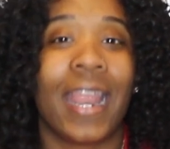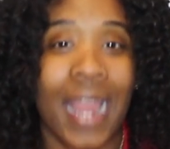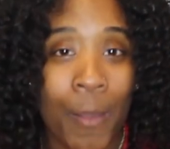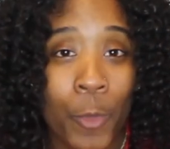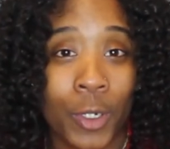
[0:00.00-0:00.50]

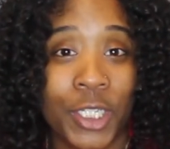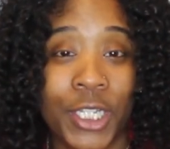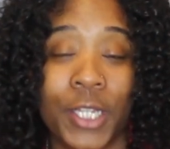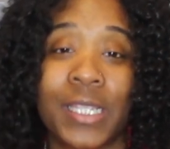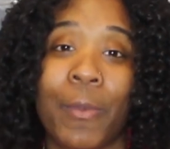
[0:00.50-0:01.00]
And I'm going to
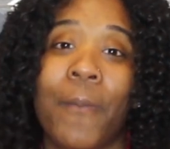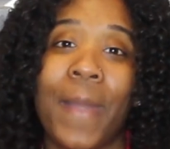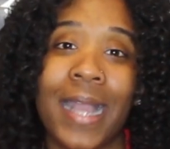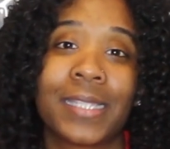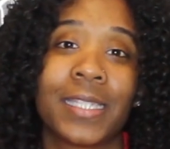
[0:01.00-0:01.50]
share some of
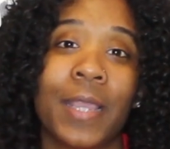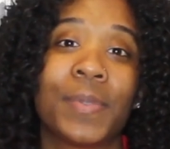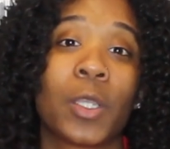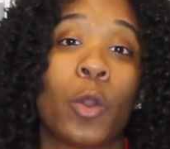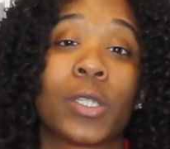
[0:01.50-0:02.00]
my
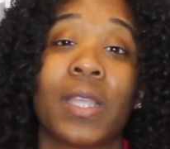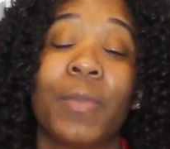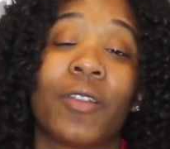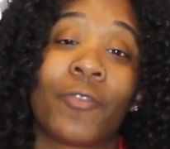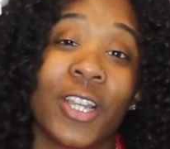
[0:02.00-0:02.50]
tips or
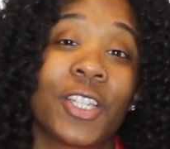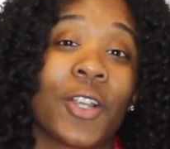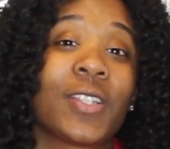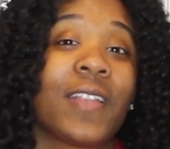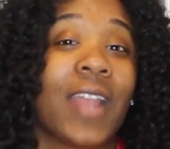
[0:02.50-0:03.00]
some of the
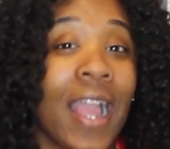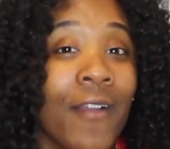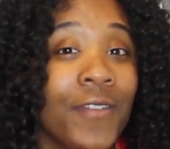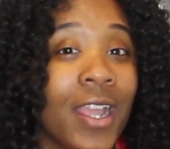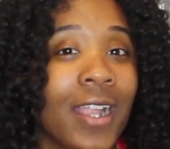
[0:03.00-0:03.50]
research that
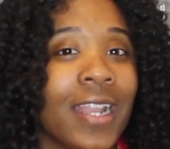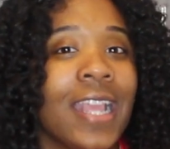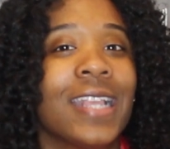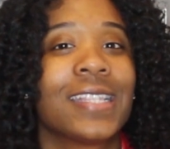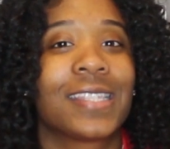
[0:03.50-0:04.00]
I've done
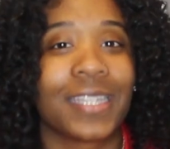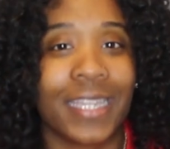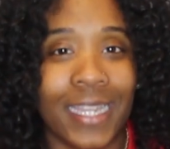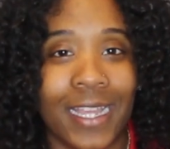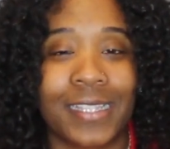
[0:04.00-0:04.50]
to
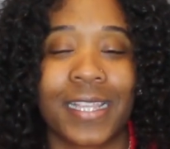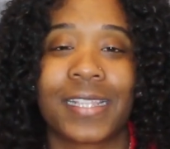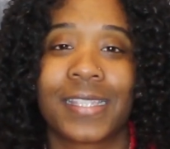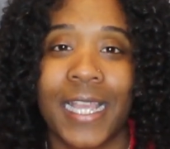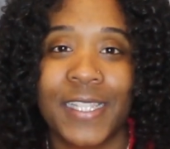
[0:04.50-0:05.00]
get a
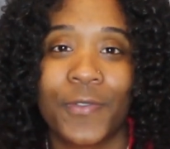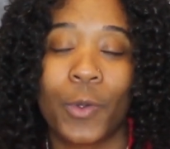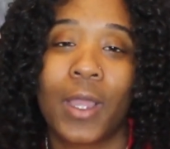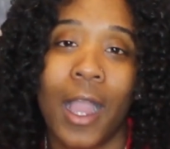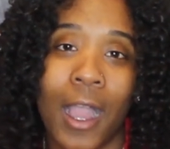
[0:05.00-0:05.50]

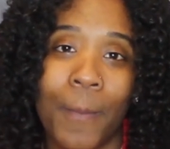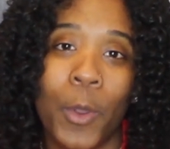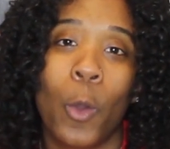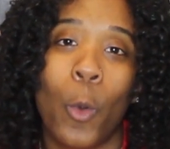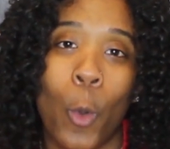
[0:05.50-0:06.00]
successful
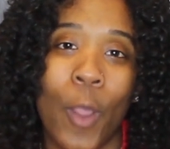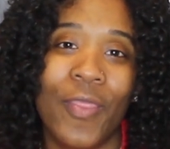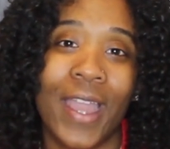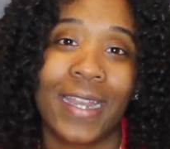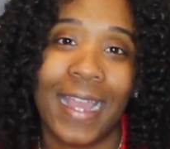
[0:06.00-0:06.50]
cop
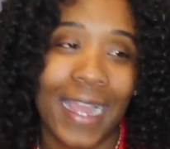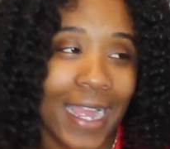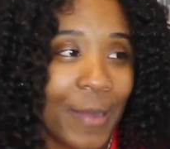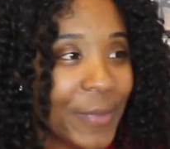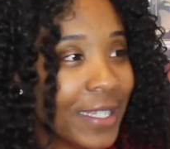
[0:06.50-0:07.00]
on that
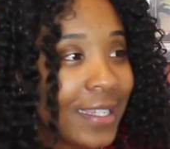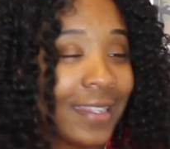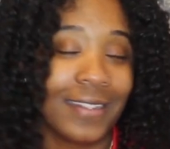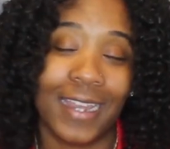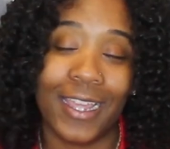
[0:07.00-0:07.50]
app.
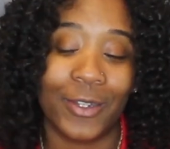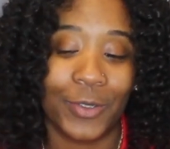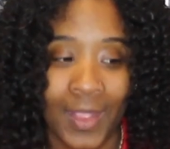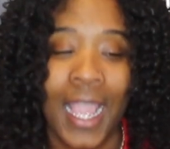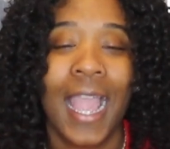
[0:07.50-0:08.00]

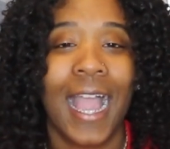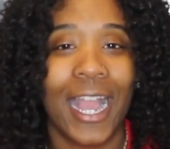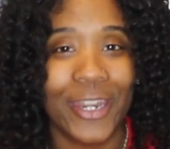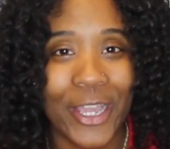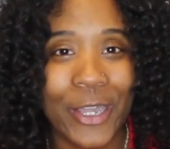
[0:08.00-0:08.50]
Now,
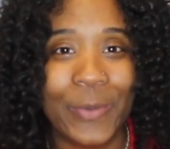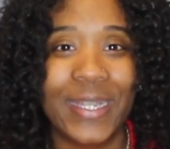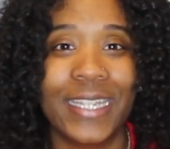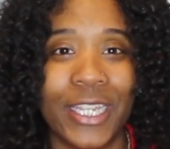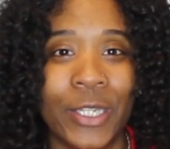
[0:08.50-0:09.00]
I know
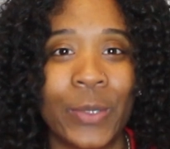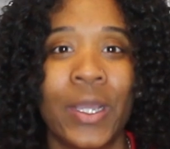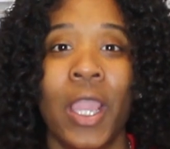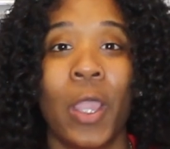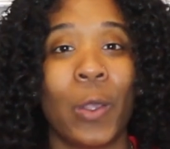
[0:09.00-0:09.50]
we
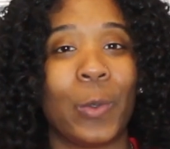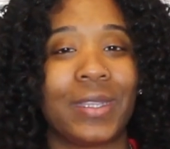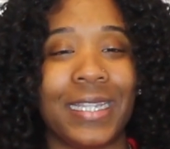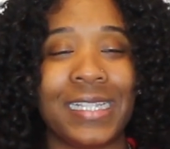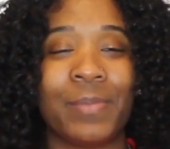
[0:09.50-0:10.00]
deal
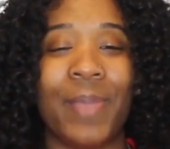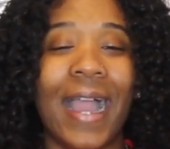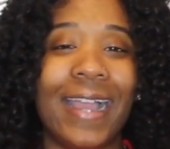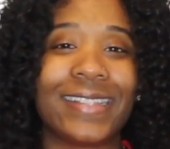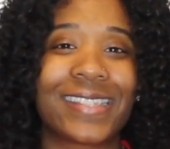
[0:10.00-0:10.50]
with these
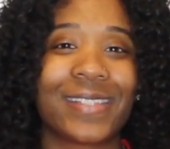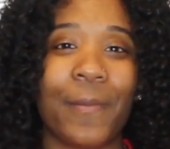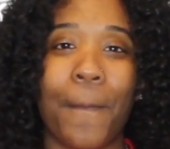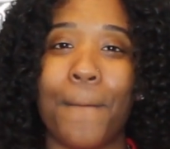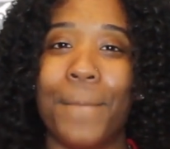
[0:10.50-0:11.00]
bots.
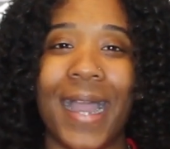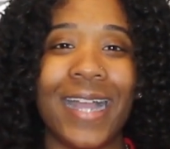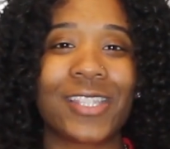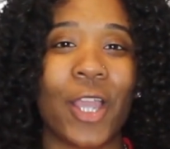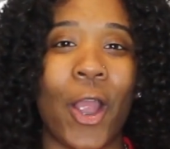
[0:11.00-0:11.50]

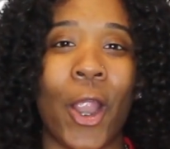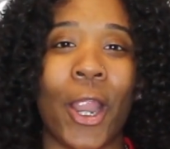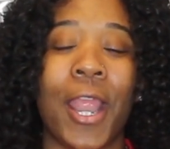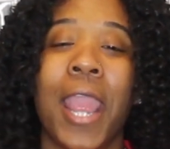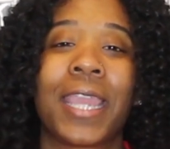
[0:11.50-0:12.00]
Bots
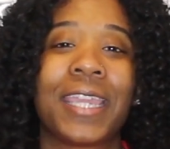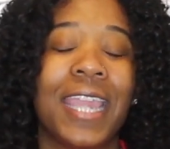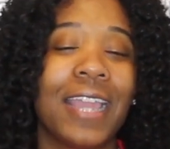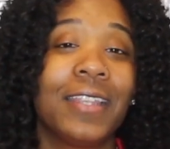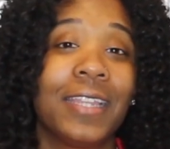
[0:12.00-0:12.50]
are
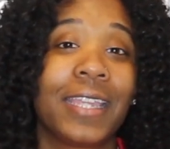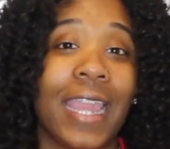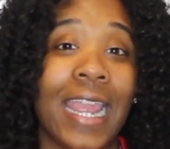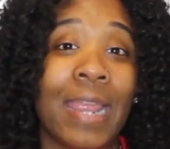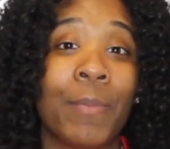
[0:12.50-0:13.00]
killing the
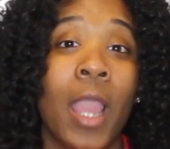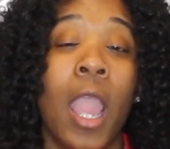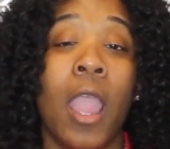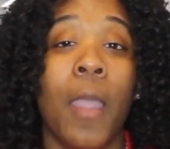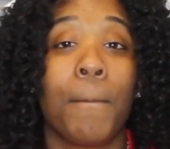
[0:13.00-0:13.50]
game,
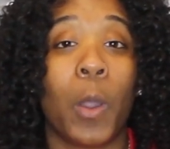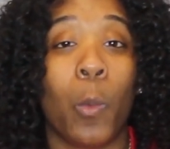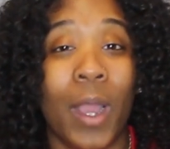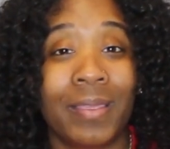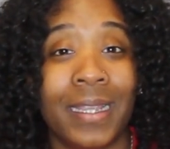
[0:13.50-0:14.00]
but
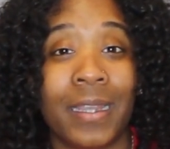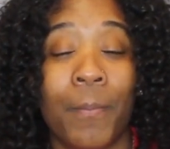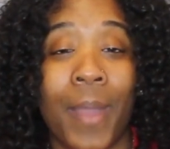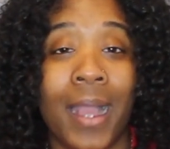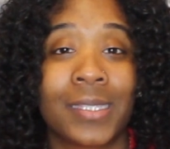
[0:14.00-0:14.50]
one thing the
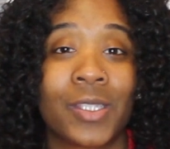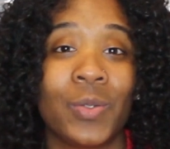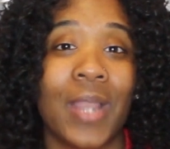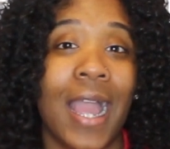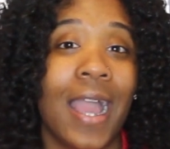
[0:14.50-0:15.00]
bots
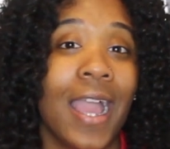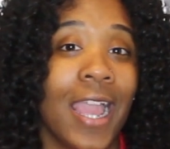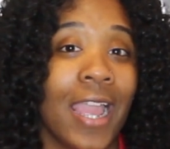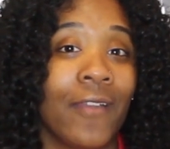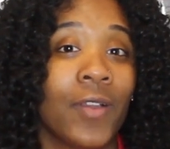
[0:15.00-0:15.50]
do not
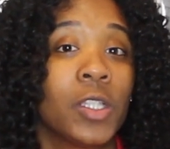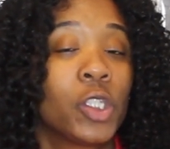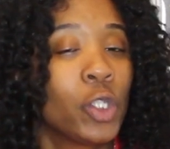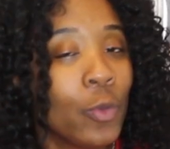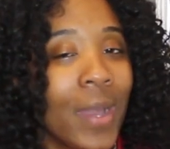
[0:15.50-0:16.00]
have
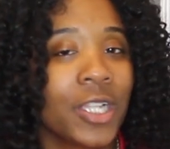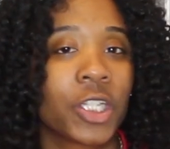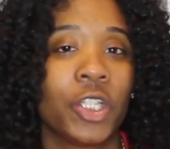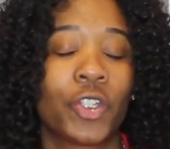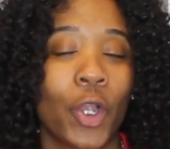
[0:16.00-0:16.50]
too
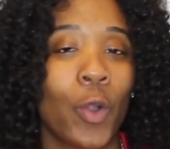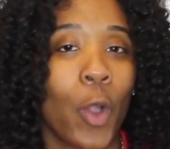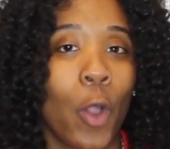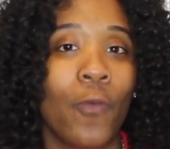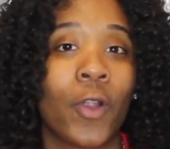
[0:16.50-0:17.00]
much control
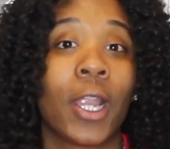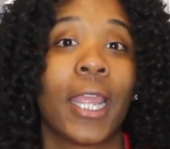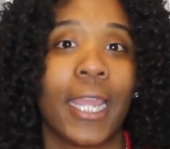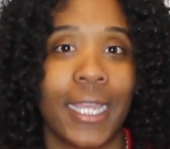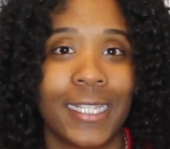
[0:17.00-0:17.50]

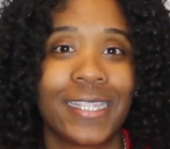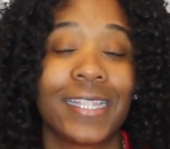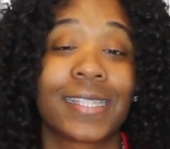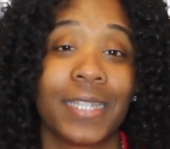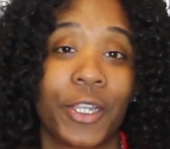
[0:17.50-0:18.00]
over is
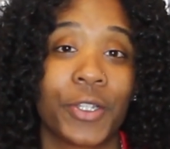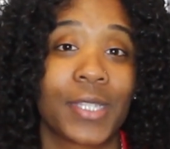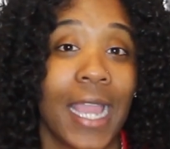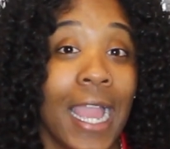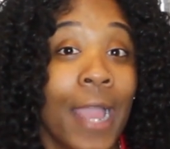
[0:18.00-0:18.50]
the
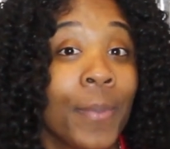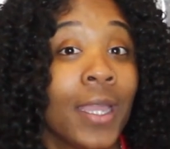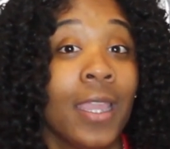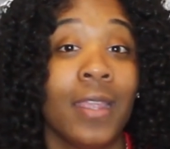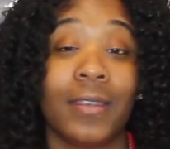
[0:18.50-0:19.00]
Snkrs app.
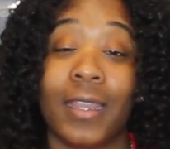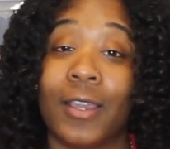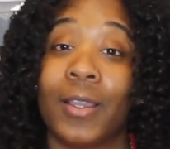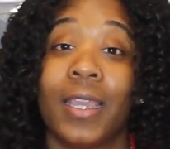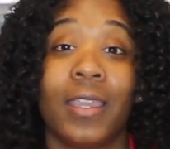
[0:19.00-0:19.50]
Now,